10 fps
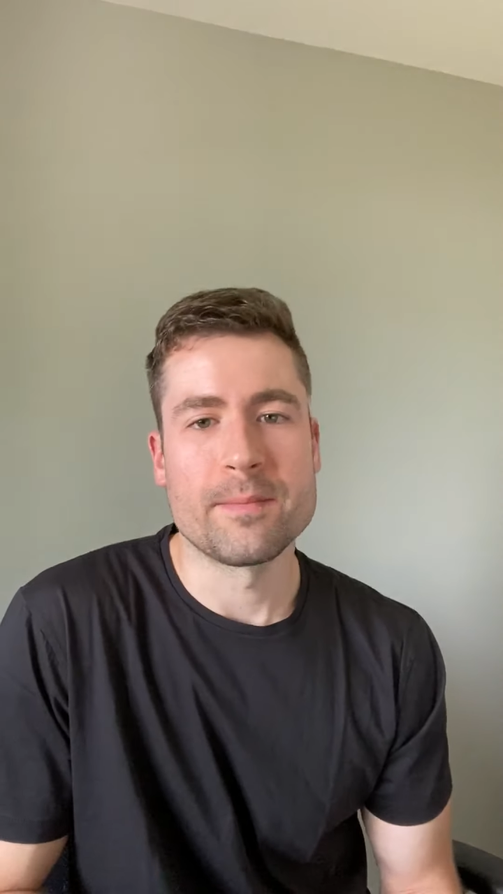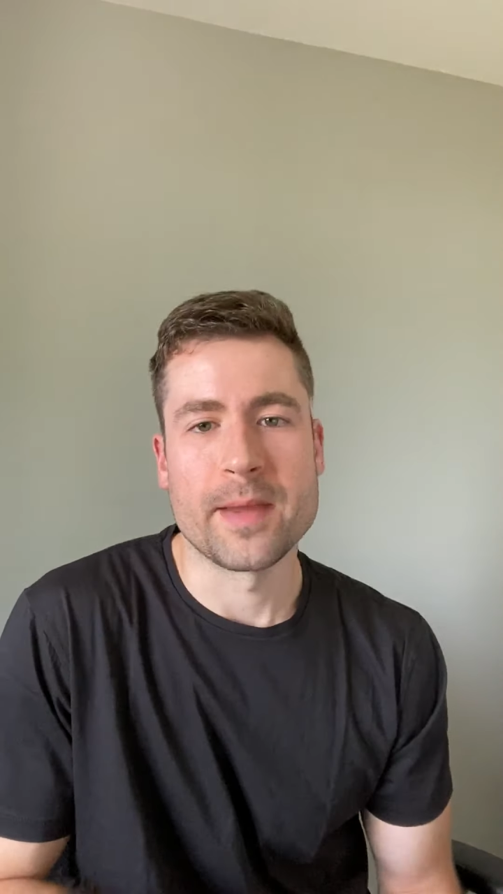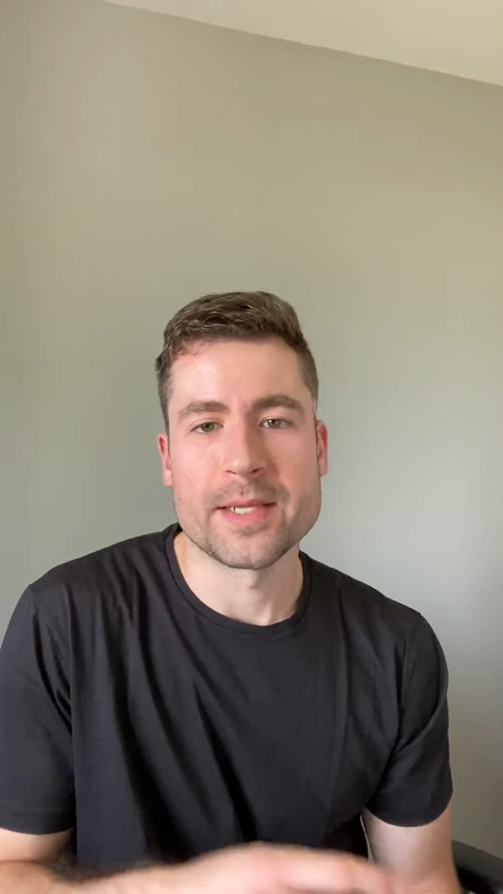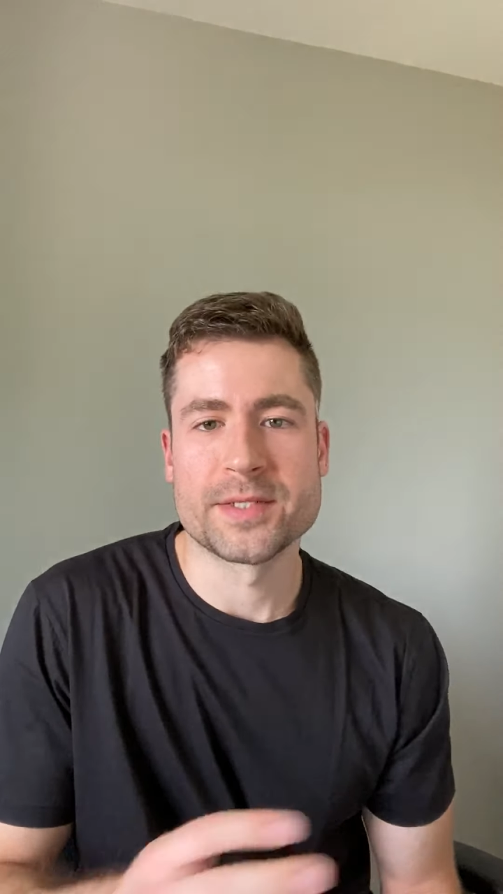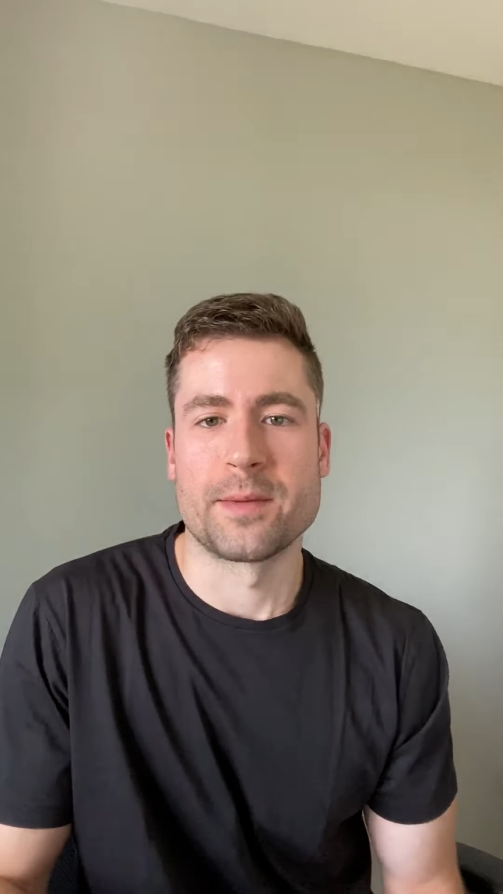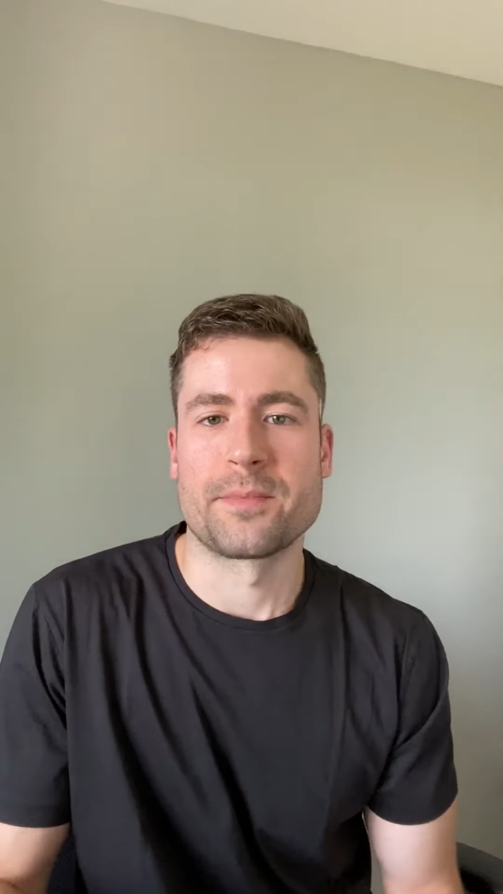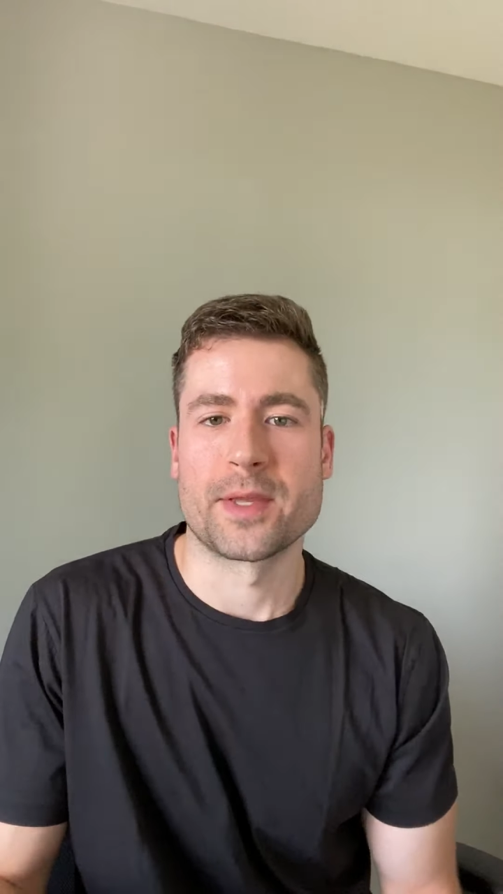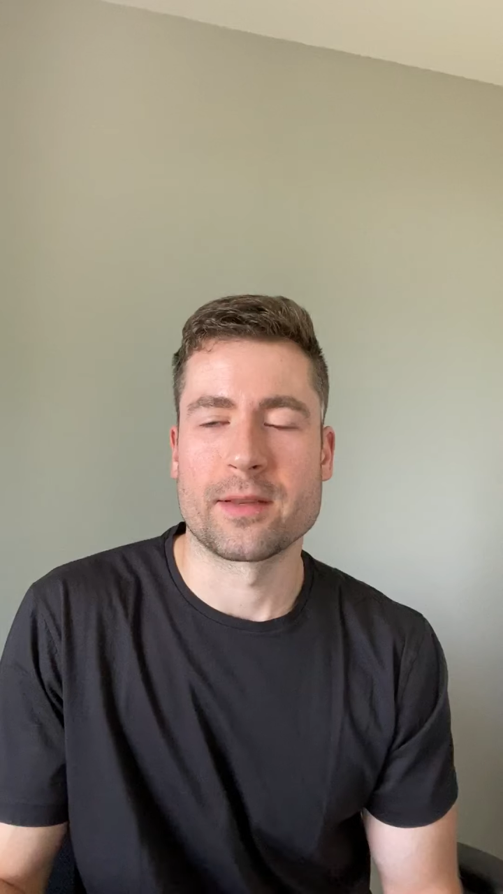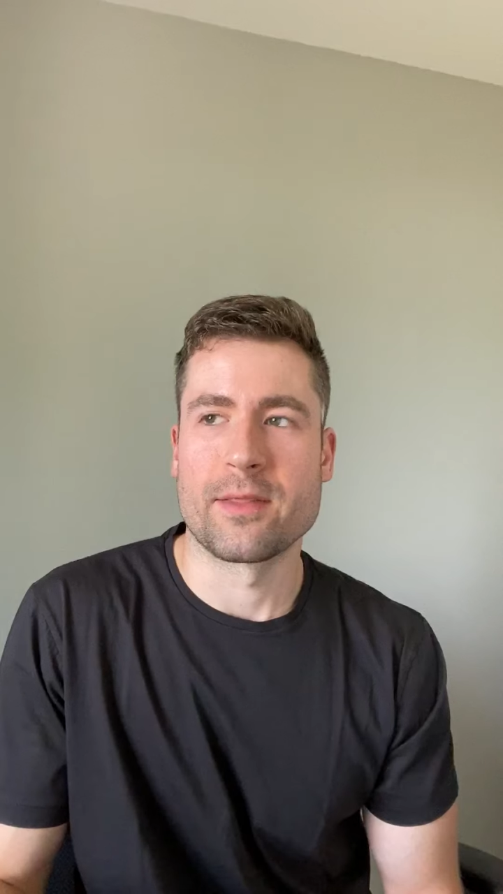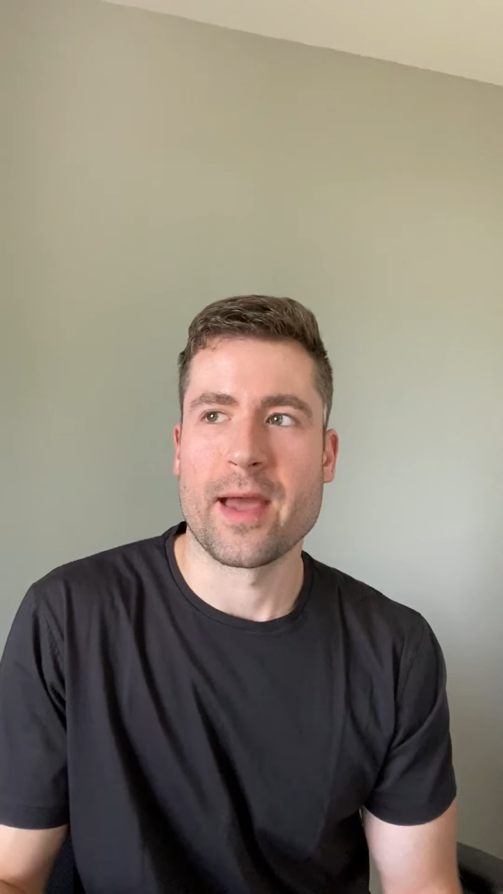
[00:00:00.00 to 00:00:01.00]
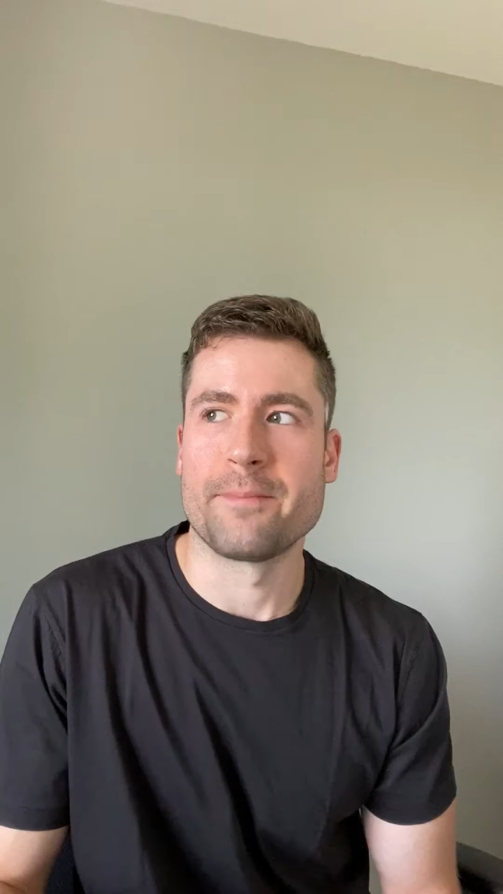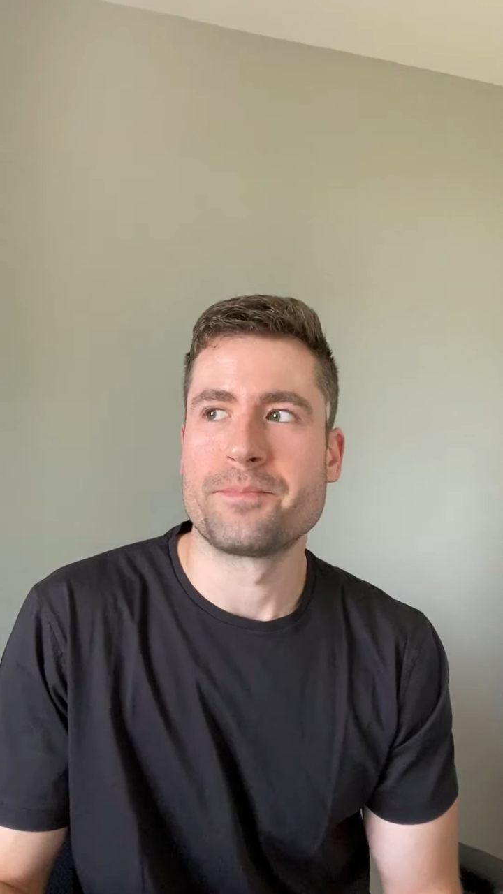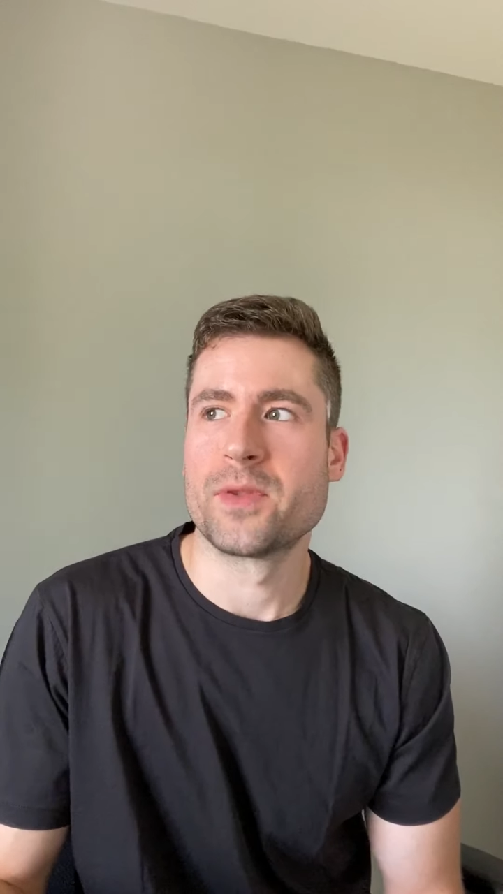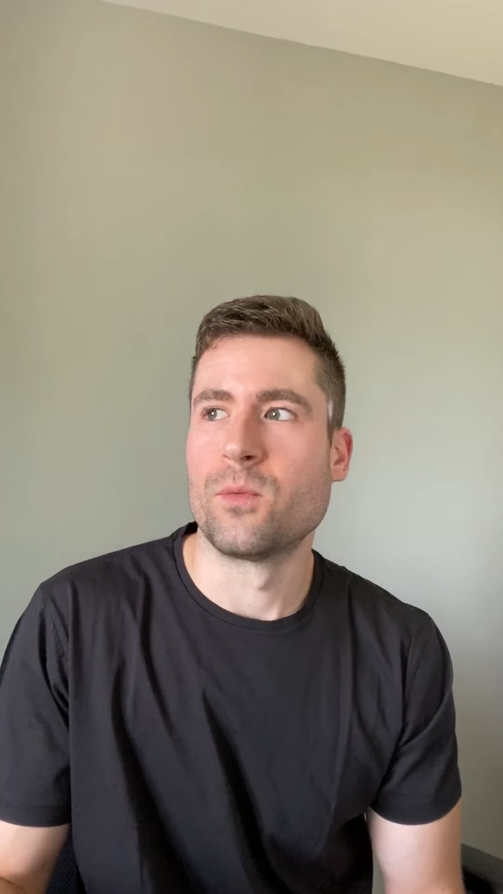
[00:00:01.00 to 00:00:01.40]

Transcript: to make something that